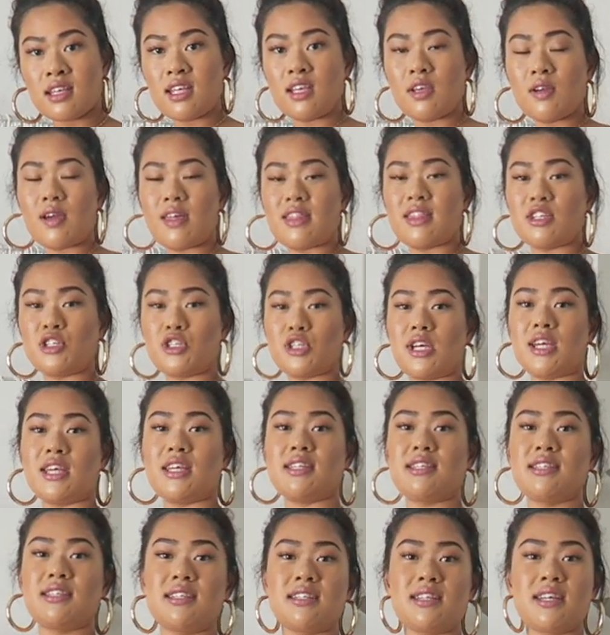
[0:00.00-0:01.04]
You get the
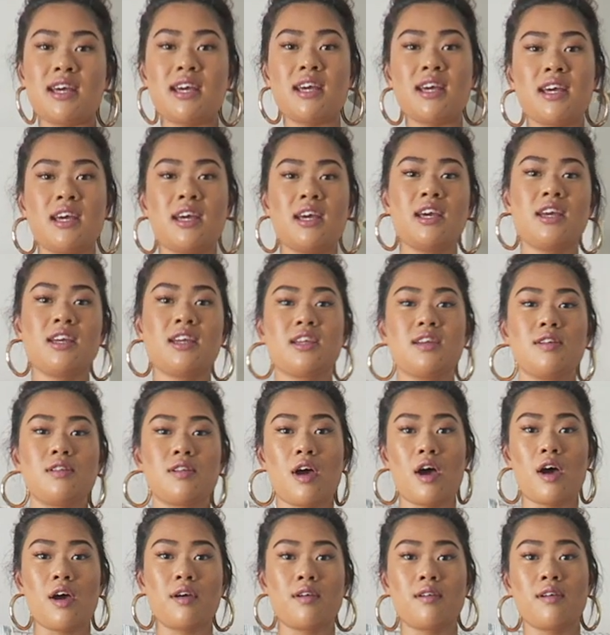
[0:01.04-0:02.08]
gist. You
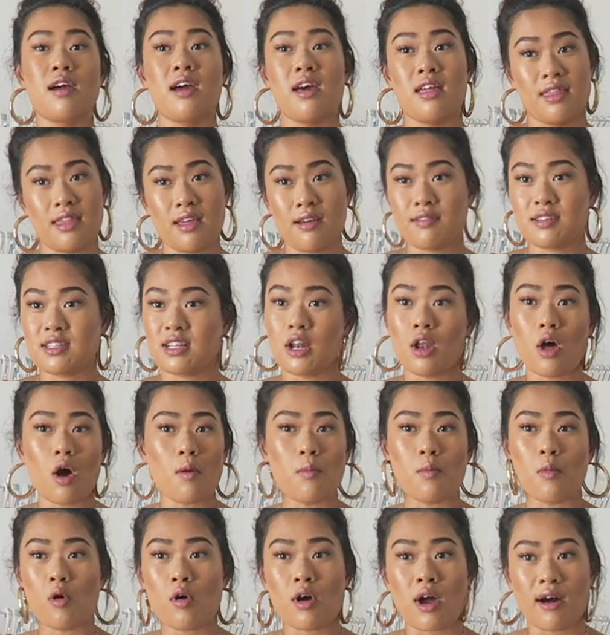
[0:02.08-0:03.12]
know, there's a
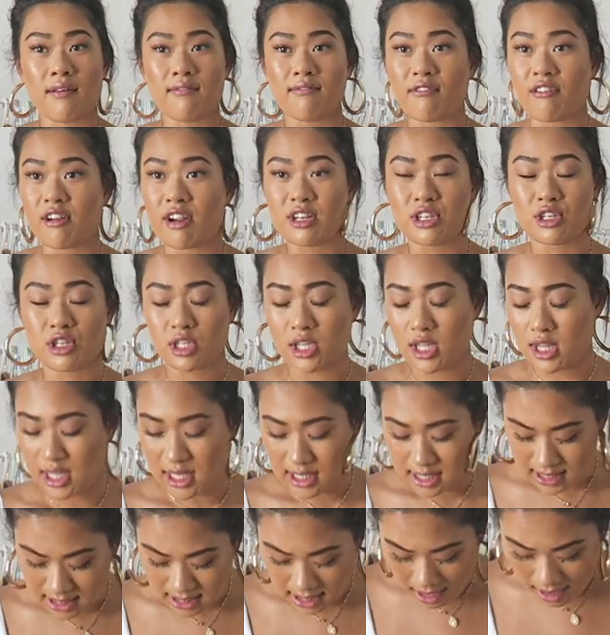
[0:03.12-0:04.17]
lot more coverage to
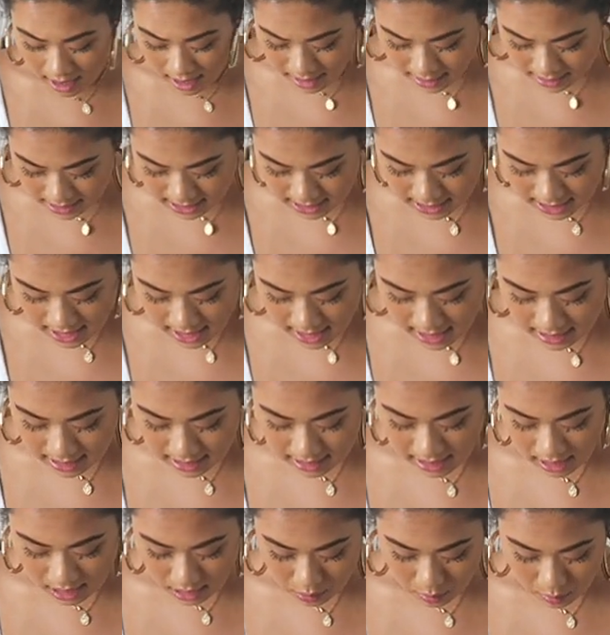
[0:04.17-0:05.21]
this skirt
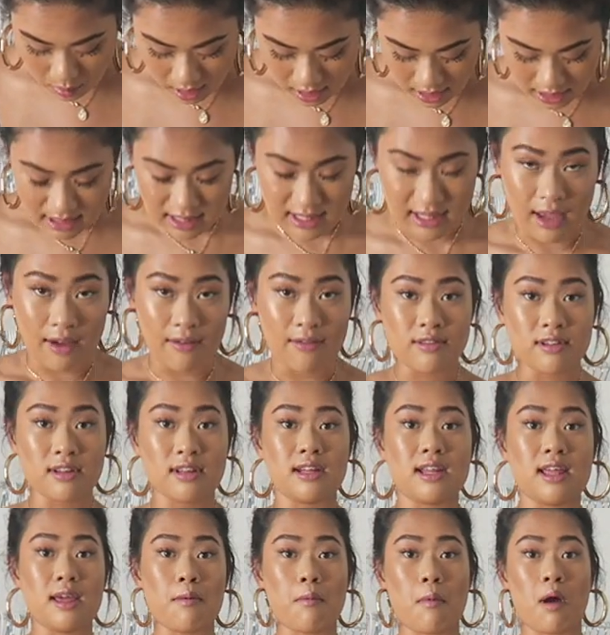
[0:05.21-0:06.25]
than the other one.
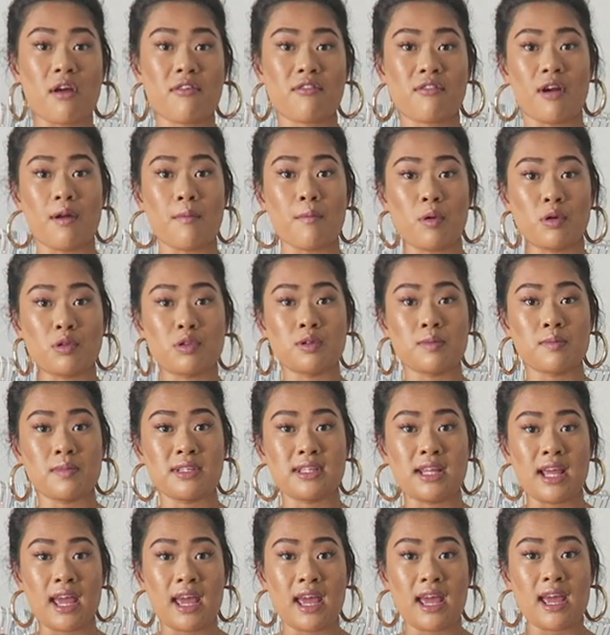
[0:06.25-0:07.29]
Definitely my front bottom
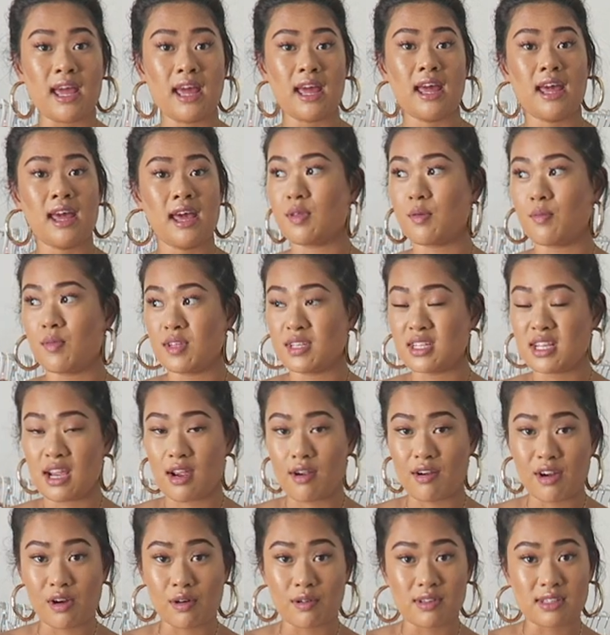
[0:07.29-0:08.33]
is here. The
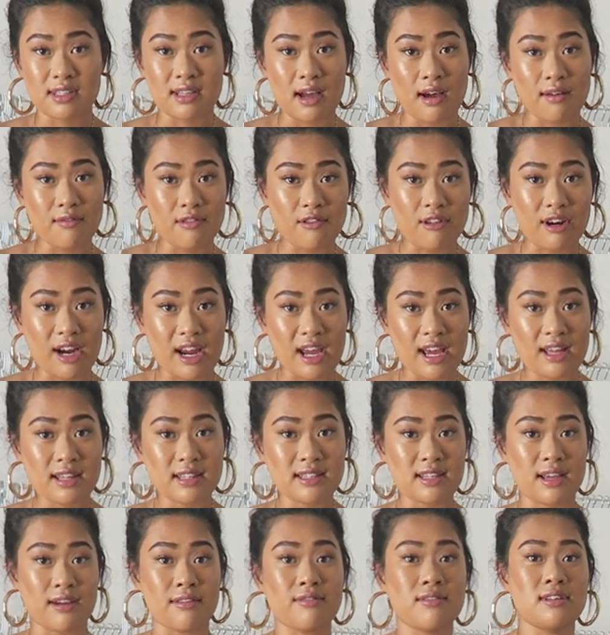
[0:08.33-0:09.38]
material is covering
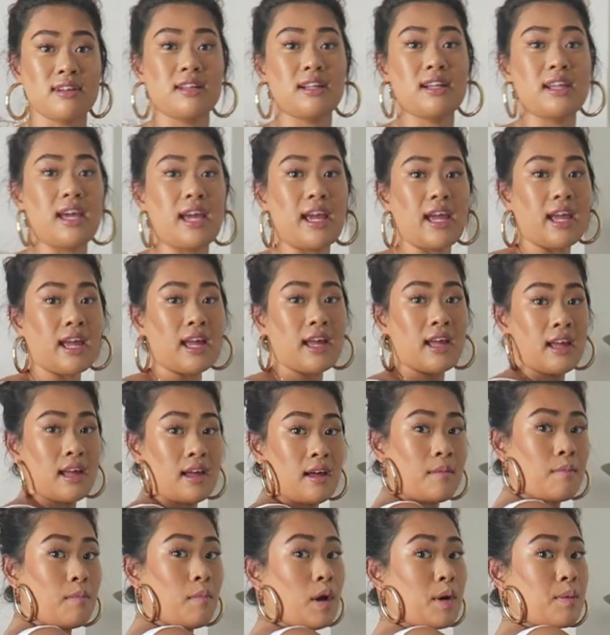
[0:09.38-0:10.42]
it, definitely.
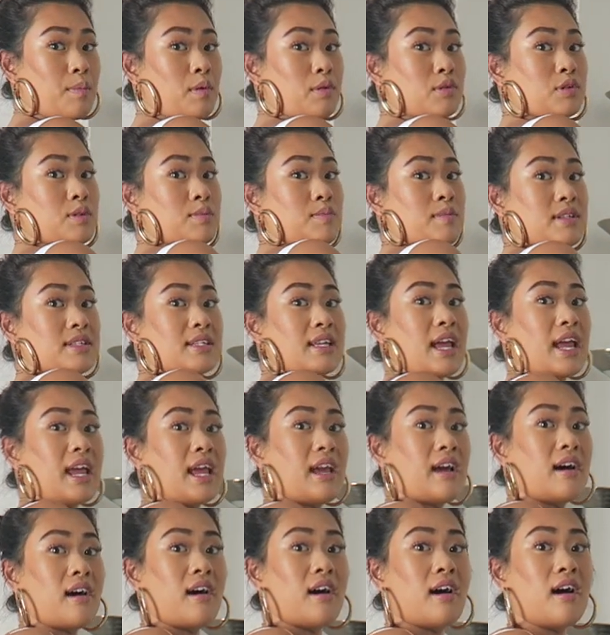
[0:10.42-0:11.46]
My bottom is
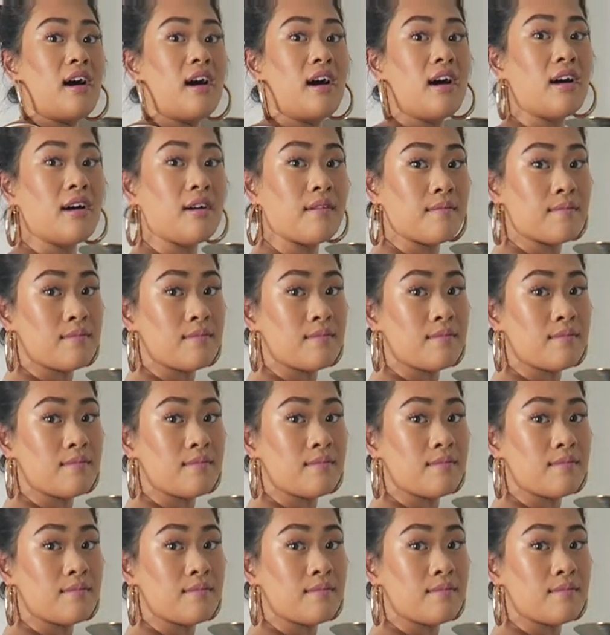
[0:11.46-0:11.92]
here.